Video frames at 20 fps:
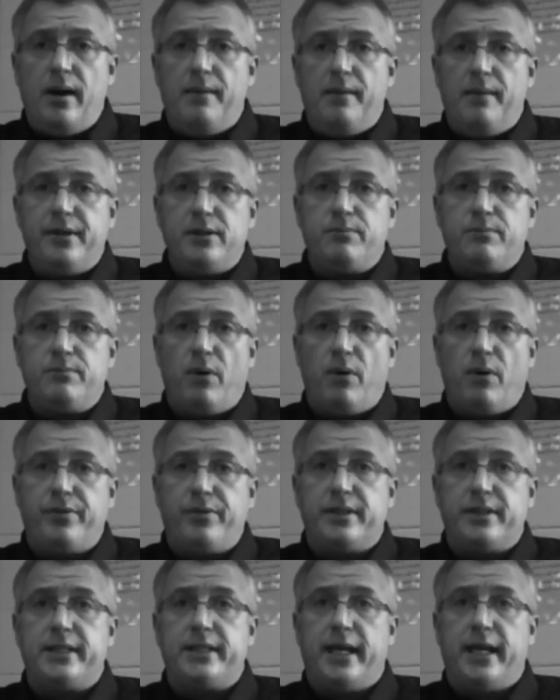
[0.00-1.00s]
things both the
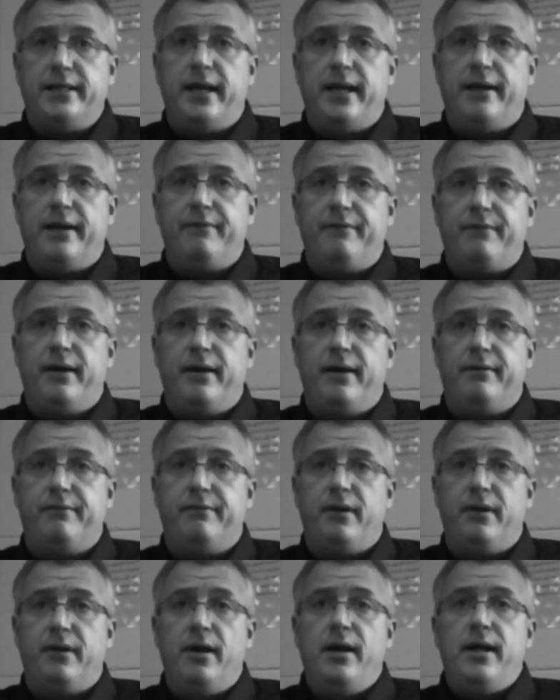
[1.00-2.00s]
state and
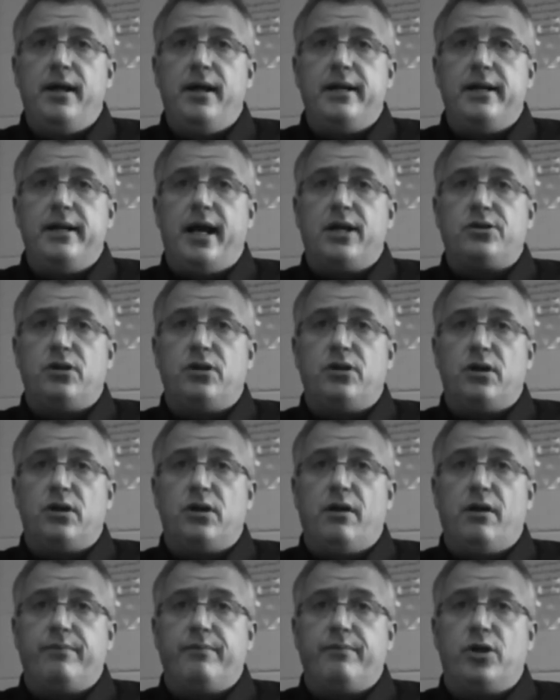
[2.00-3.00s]
national
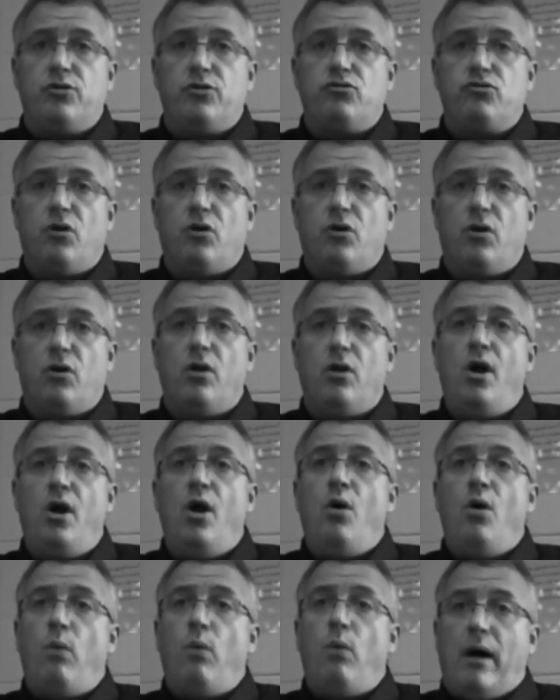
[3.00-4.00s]
government control.
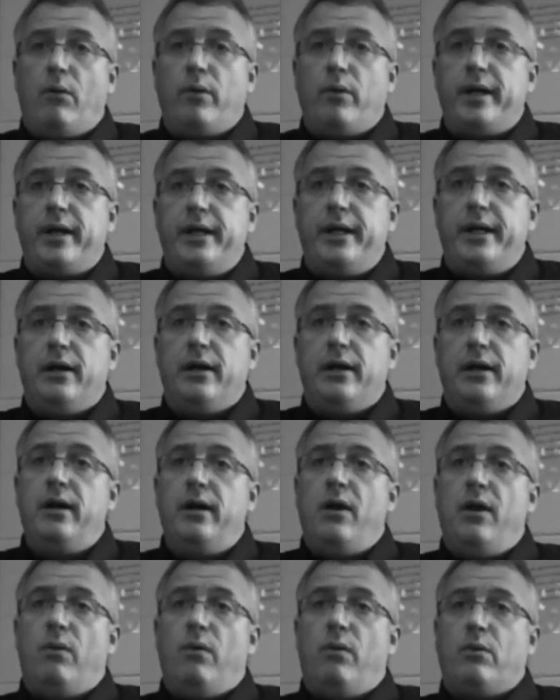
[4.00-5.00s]
While we're here,
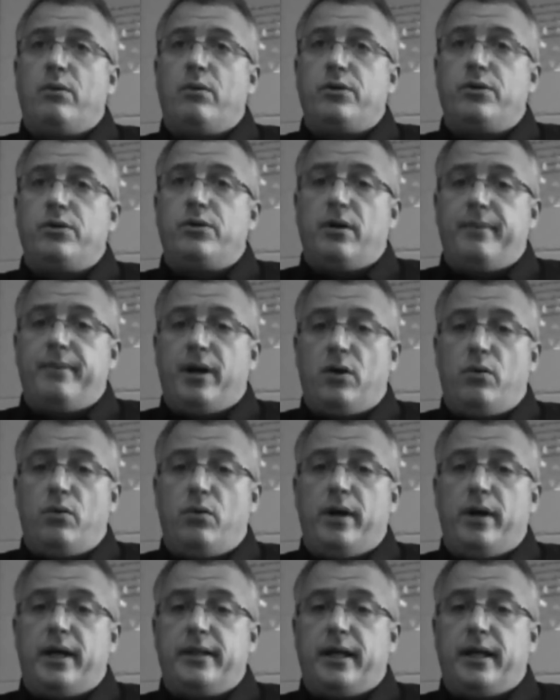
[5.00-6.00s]
while we're talking about
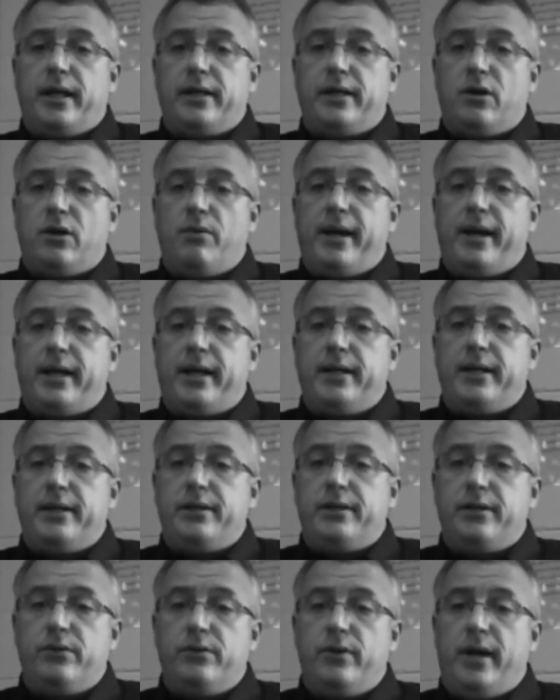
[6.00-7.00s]
quick, I'd like to go back
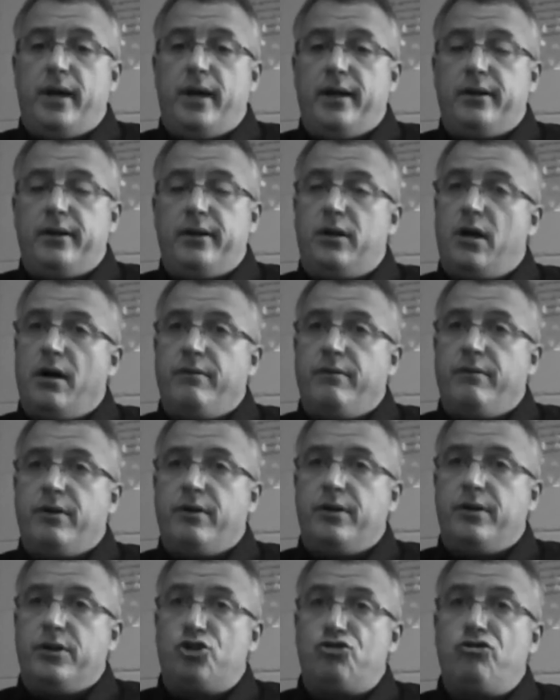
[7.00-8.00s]
into and cover
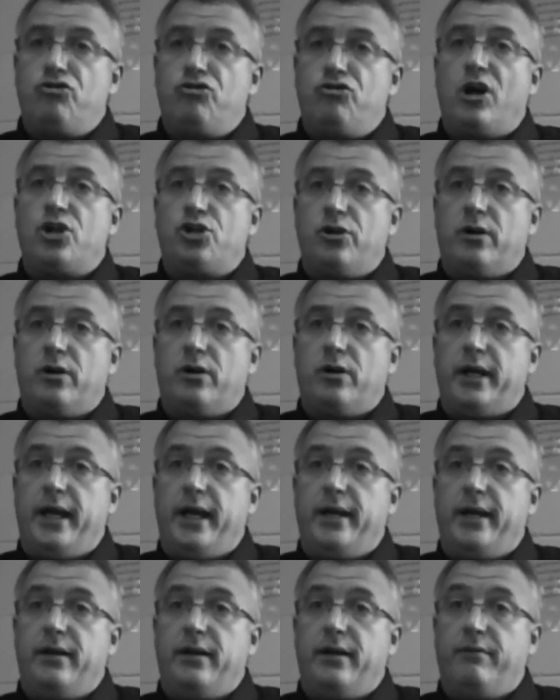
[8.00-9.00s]
the structure
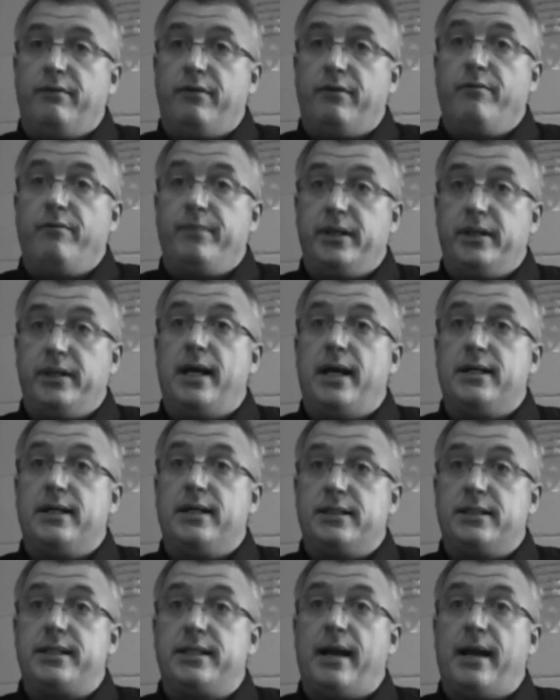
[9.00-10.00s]
again of government as
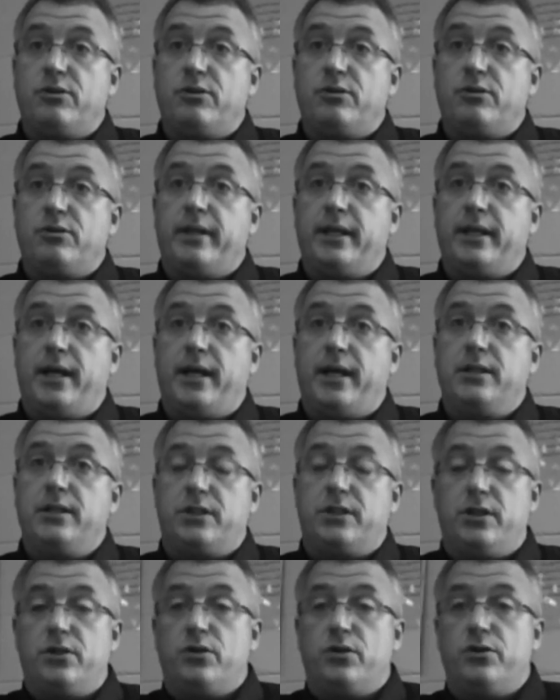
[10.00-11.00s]
established by the
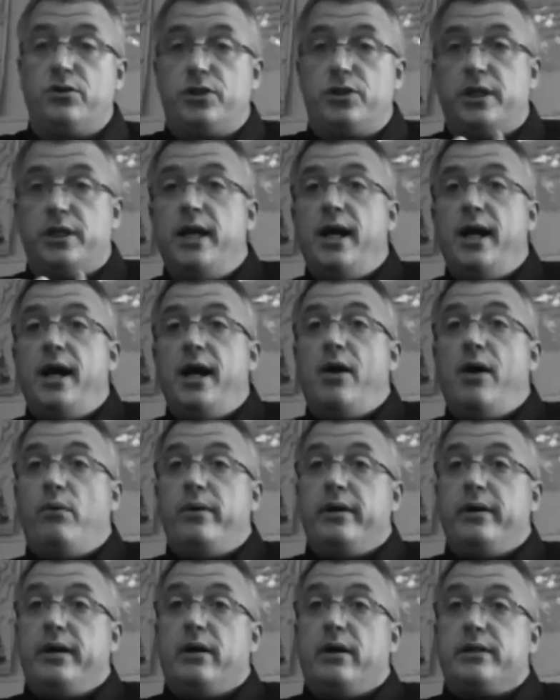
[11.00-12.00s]
Constitution.
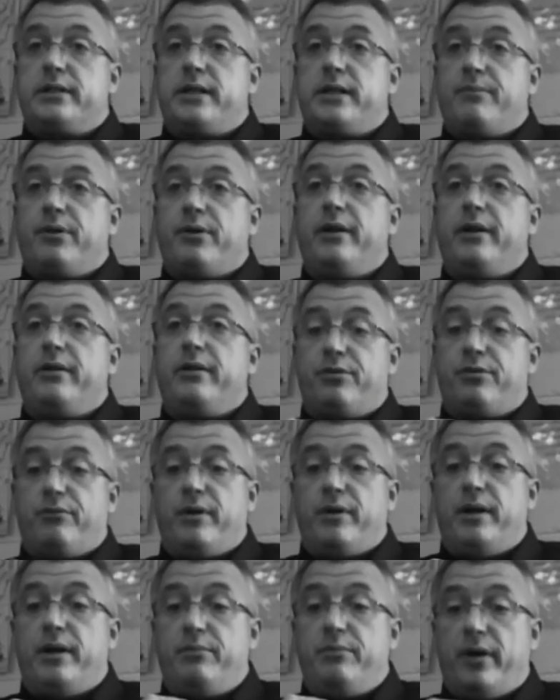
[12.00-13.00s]
We are separated in
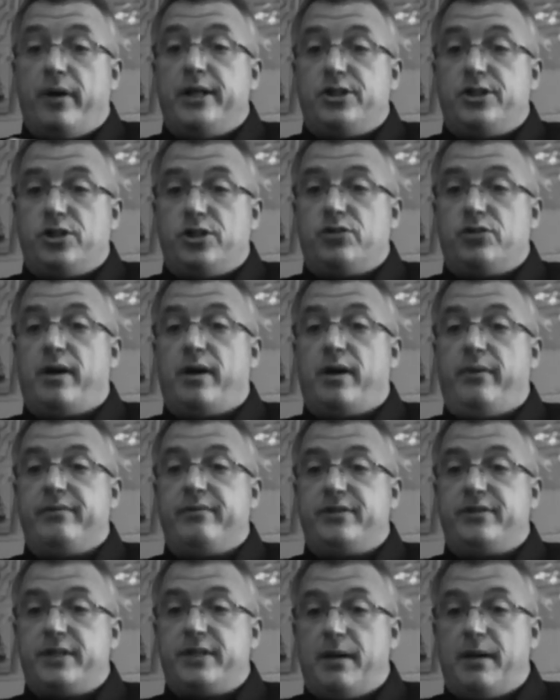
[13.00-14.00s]
three branches, right? We have
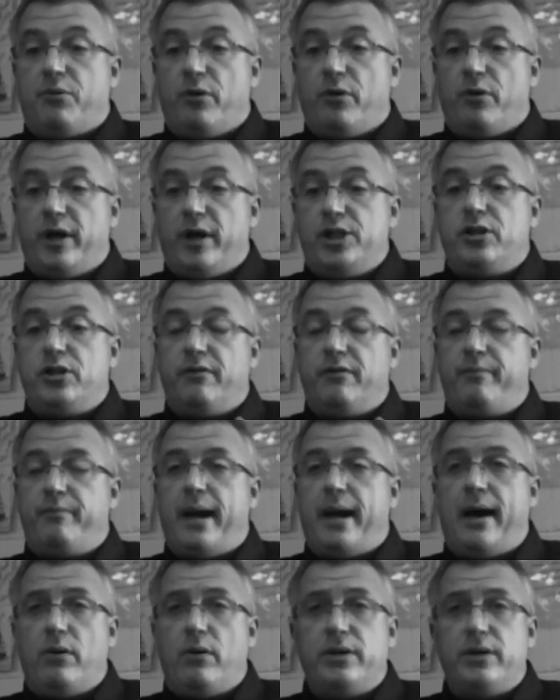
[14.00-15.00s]
separation of
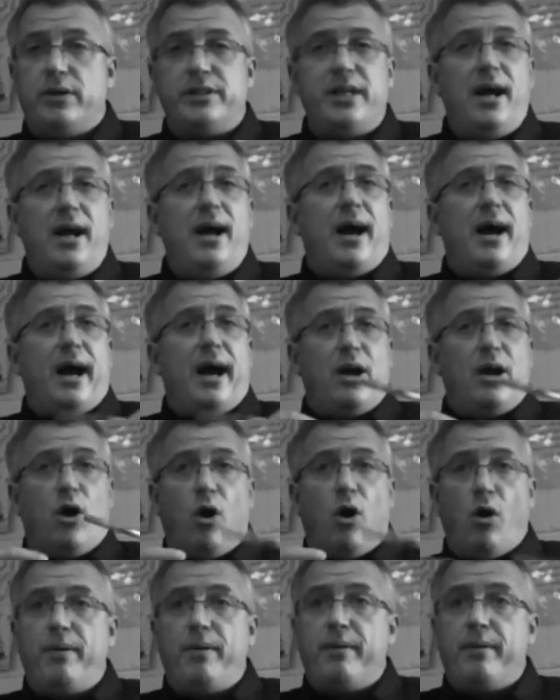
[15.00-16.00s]
powers. I
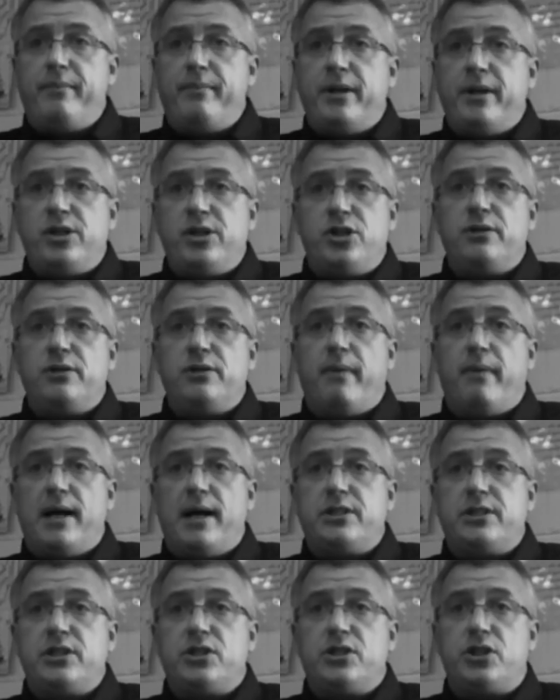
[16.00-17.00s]
hope I mentioned
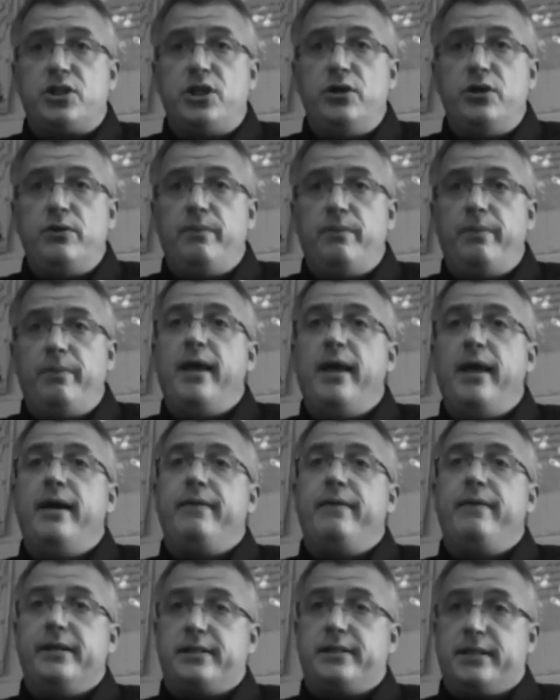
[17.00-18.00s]
Montesquieu.
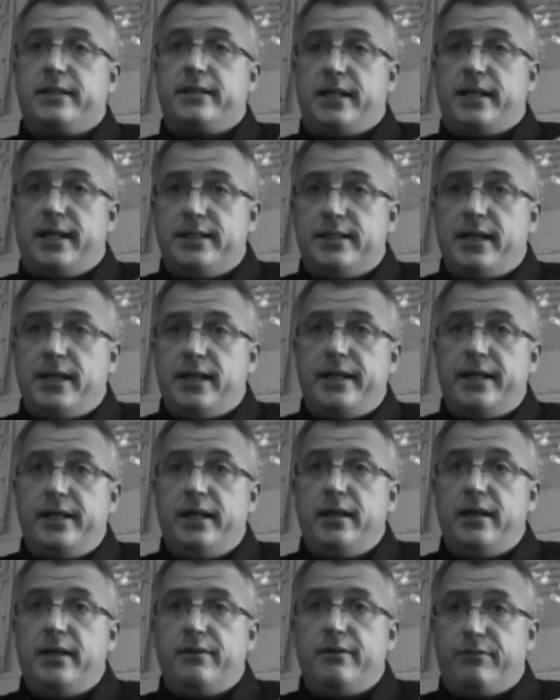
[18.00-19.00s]
This is his
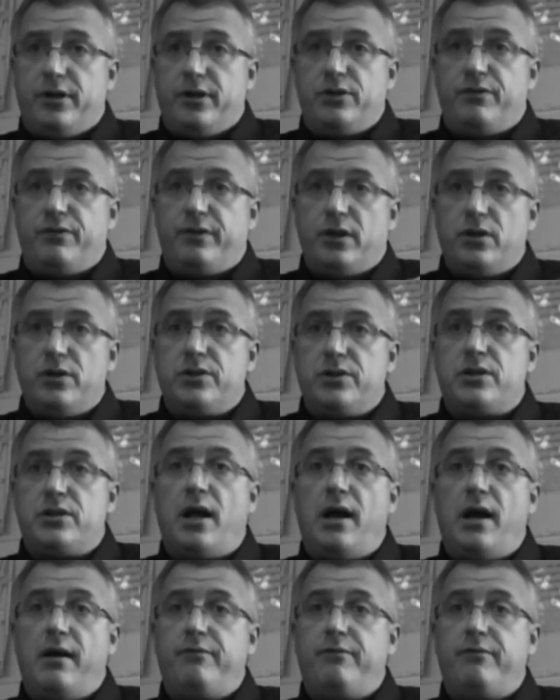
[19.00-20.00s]
idea, the French
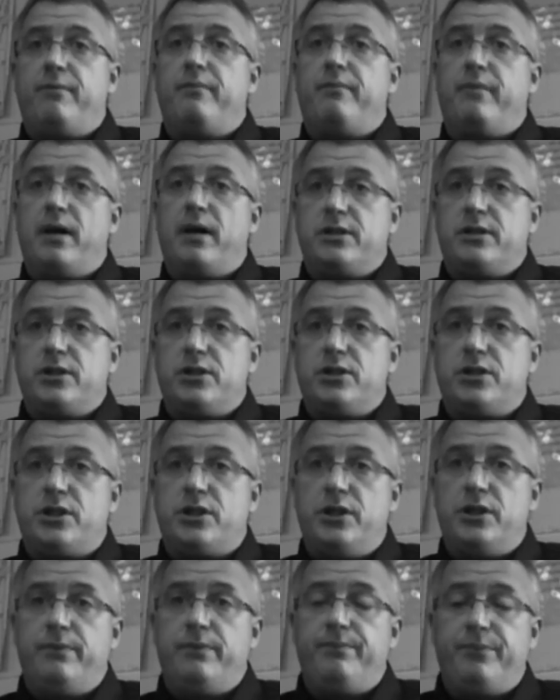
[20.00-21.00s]
philosophe,
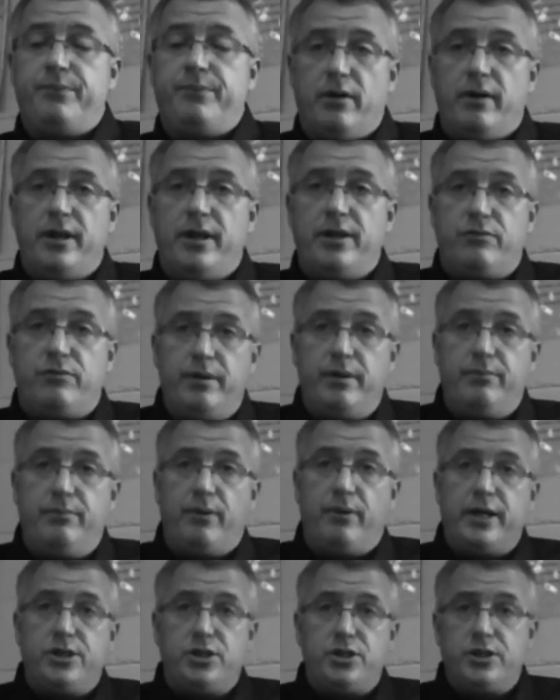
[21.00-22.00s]
Montesquieu. All right, three
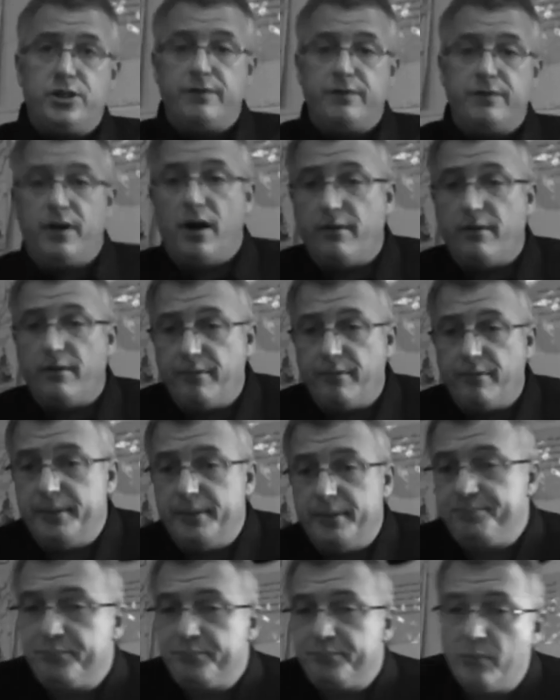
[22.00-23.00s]
branches of
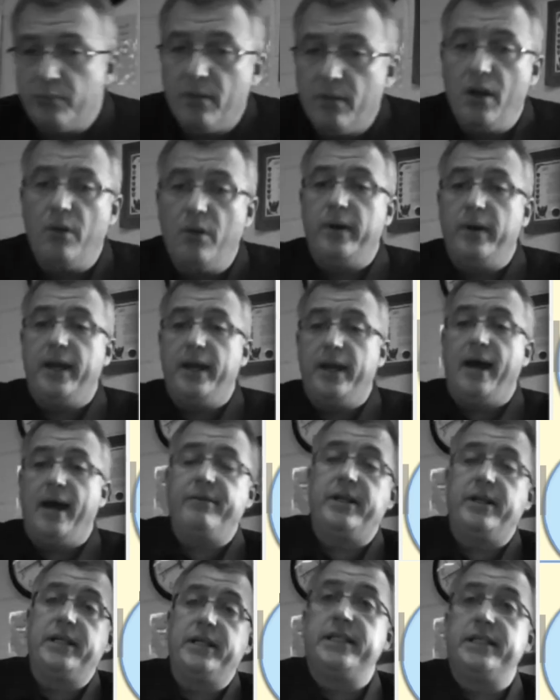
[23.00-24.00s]
government. We have
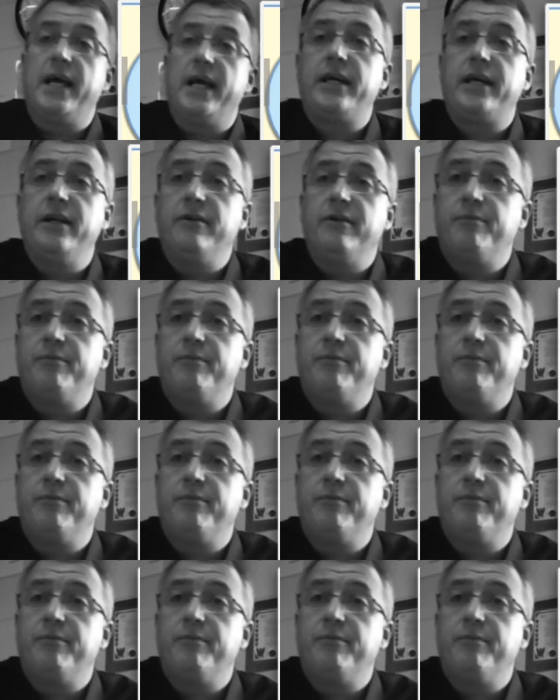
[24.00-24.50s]
an executive